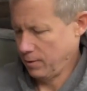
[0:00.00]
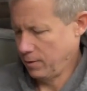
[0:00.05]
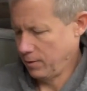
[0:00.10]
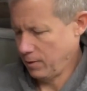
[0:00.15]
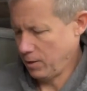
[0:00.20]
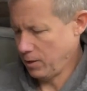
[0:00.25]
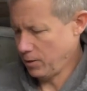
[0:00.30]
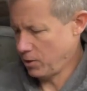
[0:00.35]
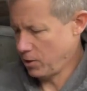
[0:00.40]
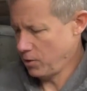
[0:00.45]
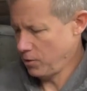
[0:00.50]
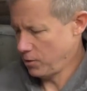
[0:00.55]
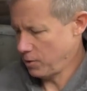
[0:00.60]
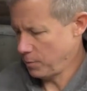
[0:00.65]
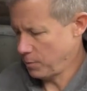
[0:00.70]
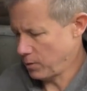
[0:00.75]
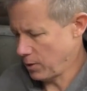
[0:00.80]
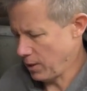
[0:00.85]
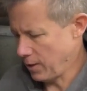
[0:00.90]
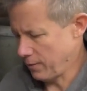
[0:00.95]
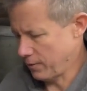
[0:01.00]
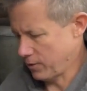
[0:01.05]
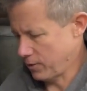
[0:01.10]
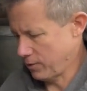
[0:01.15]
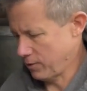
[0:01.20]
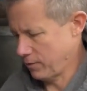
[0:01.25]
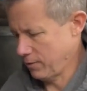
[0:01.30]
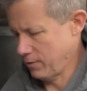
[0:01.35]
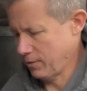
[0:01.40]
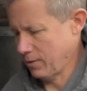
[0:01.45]
the shoes
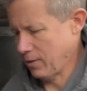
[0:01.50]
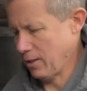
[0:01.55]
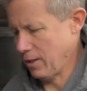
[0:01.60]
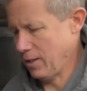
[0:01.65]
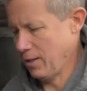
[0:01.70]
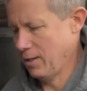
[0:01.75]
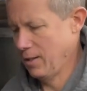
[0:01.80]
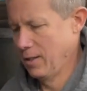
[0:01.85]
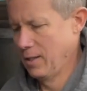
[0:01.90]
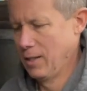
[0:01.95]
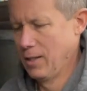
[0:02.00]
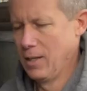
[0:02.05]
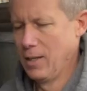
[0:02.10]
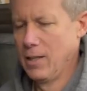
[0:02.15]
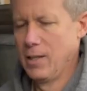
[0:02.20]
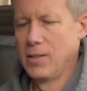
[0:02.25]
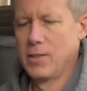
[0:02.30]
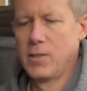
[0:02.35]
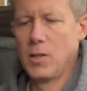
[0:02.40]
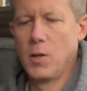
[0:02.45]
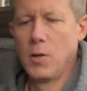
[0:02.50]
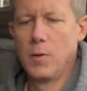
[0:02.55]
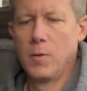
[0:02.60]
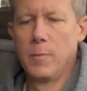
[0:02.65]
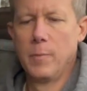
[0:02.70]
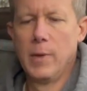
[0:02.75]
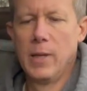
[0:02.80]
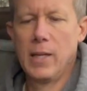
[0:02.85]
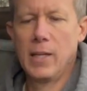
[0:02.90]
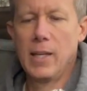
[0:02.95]
themselves. All right, so
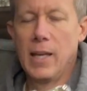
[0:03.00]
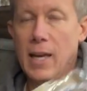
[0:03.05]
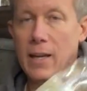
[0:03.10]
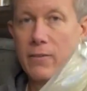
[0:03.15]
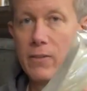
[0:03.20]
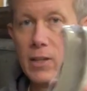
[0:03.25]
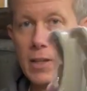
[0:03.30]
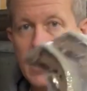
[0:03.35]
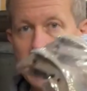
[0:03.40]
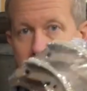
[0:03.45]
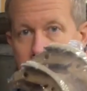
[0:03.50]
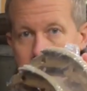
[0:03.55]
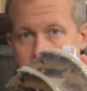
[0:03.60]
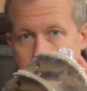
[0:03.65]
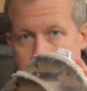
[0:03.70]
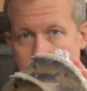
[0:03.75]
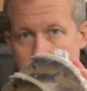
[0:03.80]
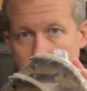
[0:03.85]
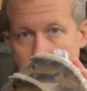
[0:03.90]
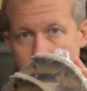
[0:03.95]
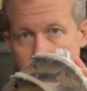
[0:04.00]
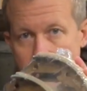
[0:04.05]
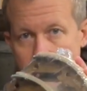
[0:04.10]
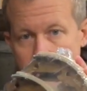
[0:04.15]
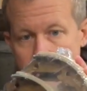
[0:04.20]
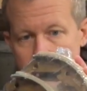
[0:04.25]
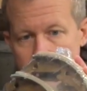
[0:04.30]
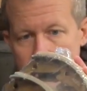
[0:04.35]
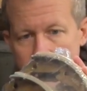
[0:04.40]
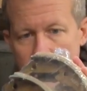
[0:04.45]
big, heavy
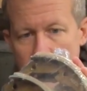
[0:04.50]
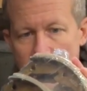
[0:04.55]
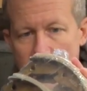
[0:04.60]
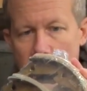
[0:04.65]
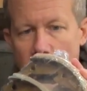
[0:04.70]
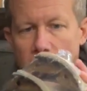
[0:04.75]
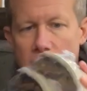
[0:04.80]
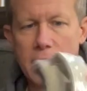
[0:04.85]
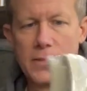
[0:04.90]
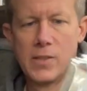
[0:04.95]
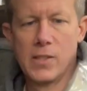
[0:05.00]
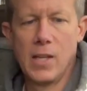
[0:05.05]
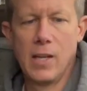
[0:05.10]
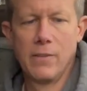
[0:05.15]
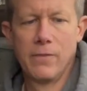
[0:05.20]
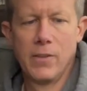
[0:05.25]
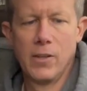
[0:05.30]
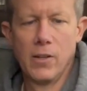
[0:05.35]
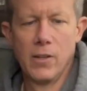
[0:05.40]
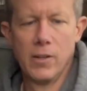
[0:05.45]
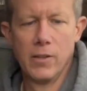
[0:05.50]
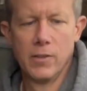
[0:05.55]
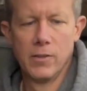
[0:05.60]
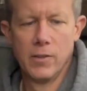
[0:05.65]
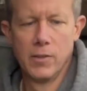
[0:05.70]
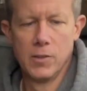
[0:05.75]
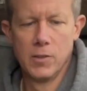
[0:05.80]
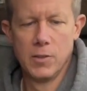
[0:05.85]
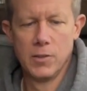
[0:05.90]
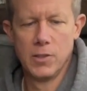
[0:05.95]
chunk of stuff here.
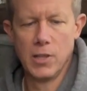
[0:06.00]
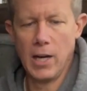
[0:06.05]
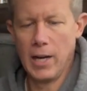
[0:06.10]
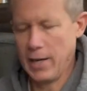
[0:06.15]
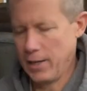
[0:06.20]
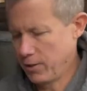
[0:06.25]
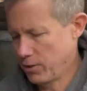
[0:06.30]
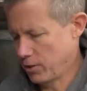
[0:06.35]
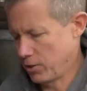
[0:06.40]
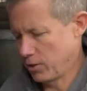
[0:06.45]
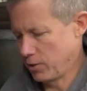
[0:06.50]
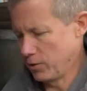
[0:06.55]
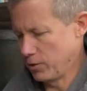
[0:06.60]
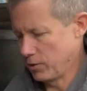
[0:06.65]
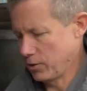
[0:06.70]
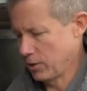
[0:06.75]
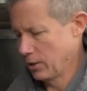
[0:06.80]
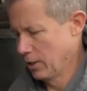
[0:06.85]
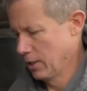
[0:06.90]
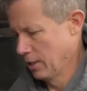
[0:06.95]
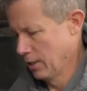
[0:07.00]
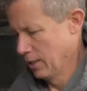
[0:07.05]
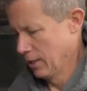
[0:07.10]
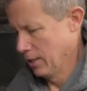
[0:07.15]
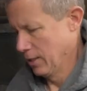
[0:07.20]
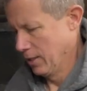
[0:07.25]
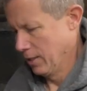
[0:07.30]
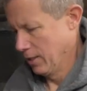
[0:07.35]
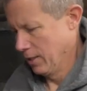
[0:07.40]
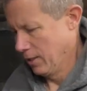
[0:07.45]
There's the giant shoes
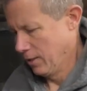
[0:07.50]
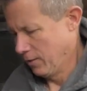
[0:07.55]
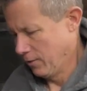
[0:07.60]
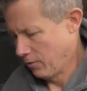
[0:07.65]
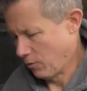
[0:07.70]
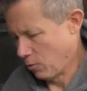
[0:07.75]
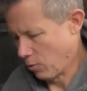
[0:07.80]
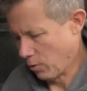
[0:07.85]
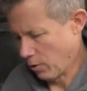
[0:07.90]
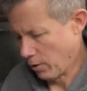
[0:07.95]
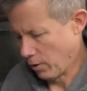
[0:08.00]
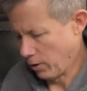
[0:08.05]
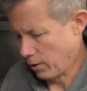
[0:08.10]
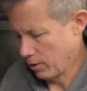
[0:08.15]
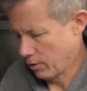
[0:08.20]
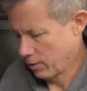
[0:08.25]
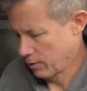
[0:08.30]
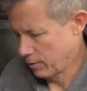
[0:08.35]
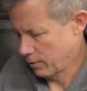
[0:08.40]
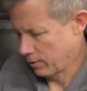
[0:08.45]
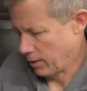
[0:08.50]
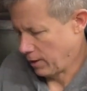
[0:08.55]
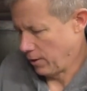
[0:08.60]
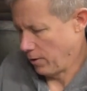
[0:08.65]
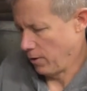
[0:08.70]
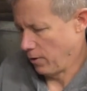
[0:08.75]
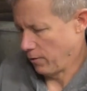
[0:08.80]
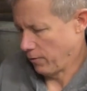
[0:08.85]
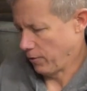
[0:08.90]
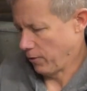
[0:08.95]
for
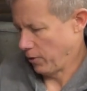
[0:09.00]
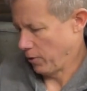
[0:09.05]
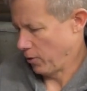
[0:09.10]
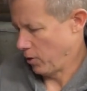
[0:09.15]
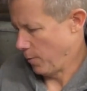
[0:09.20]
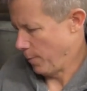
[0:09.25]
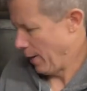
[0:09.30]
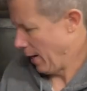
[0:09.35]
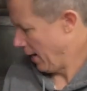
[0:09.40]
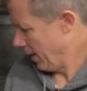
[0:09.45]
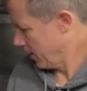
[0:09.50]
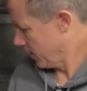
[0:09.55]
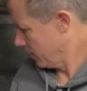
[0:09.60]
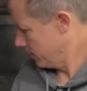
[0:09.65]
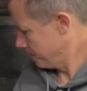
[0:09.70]
either the front or the back,